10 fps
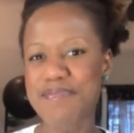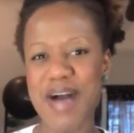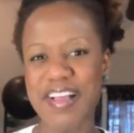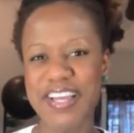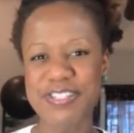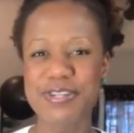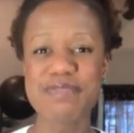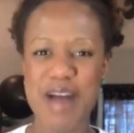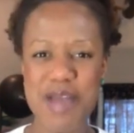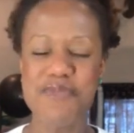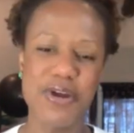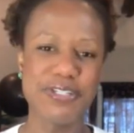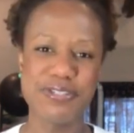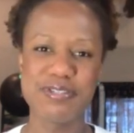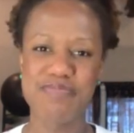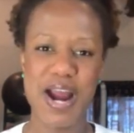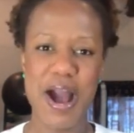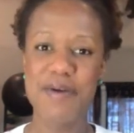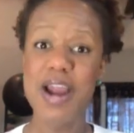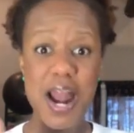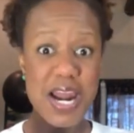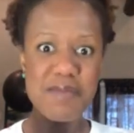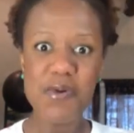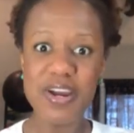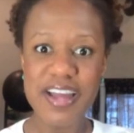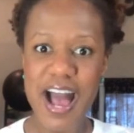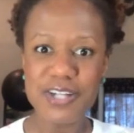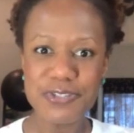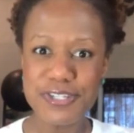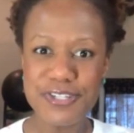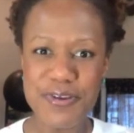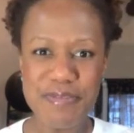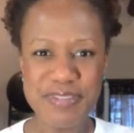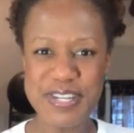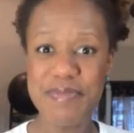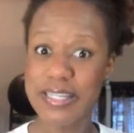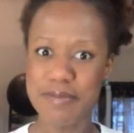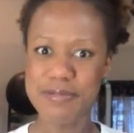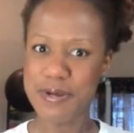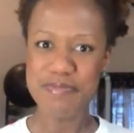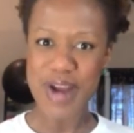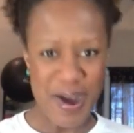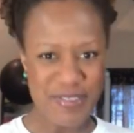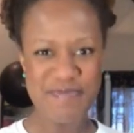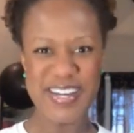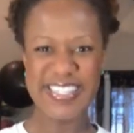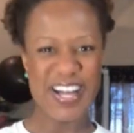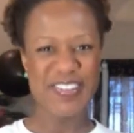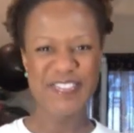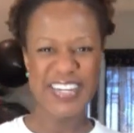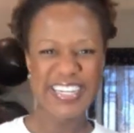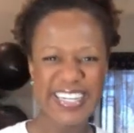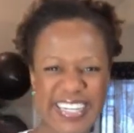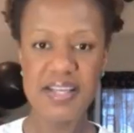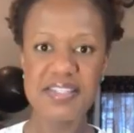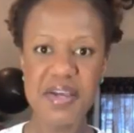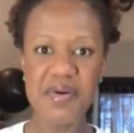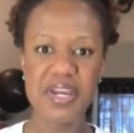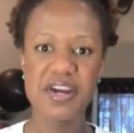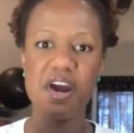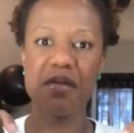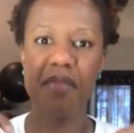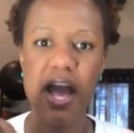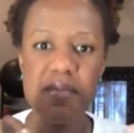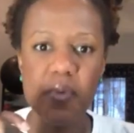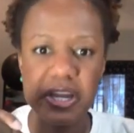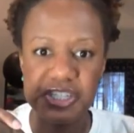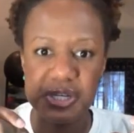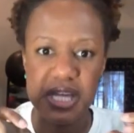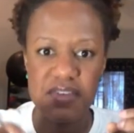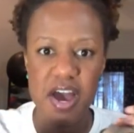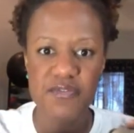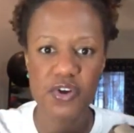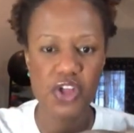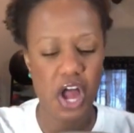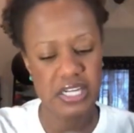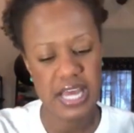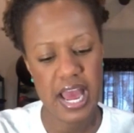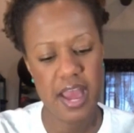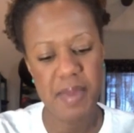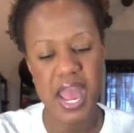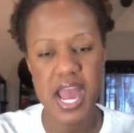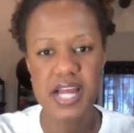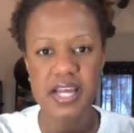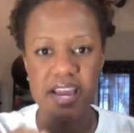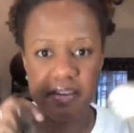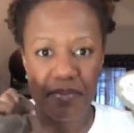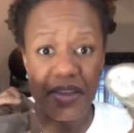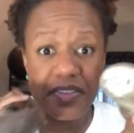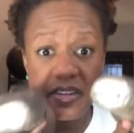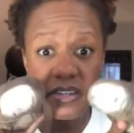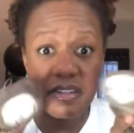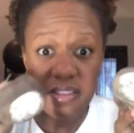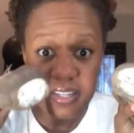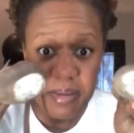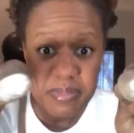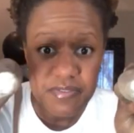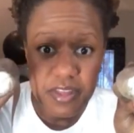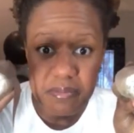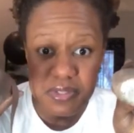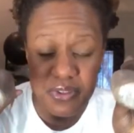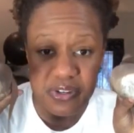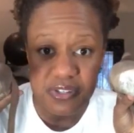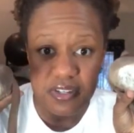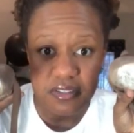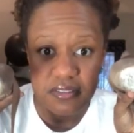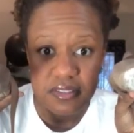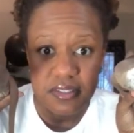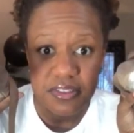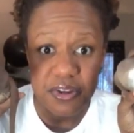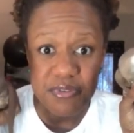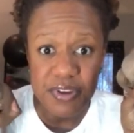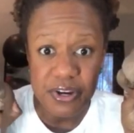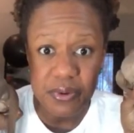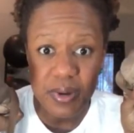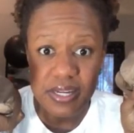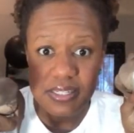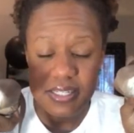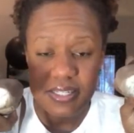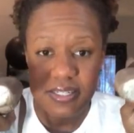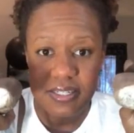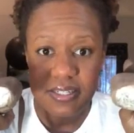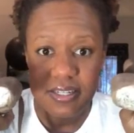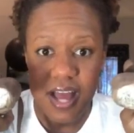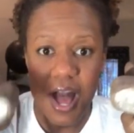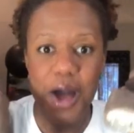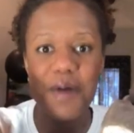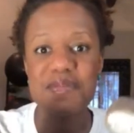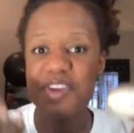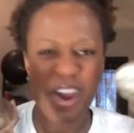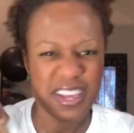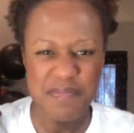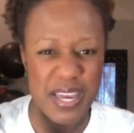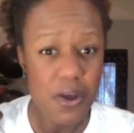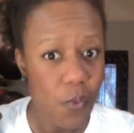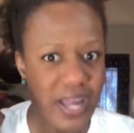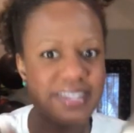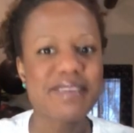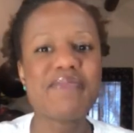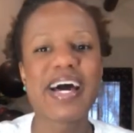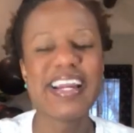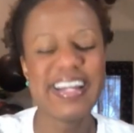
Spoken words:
ballet shoes, my pointe shoes brown, and I'm going to actually show them to you because I'm so proud of myself. So here are my pointe shoes that I've had for a long time, and I didn't paint the tips of them, so they're very white. Not pink white, but